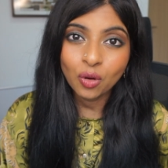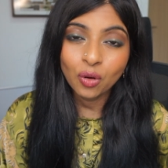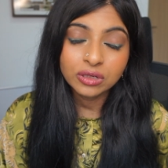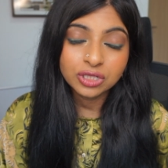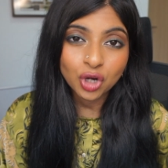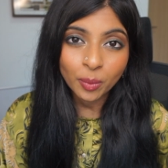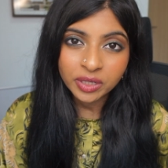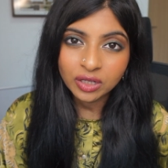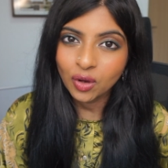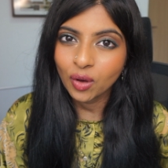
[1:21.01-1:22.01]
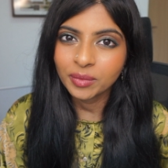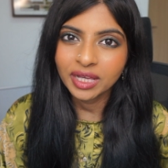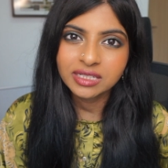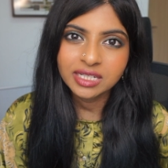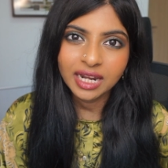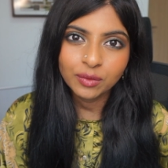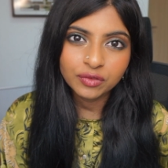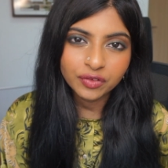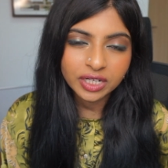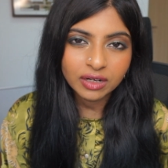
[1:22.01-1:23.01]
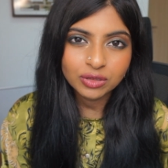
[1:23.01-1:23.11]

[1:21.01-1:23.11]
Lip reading: or drop in a comment and I will figure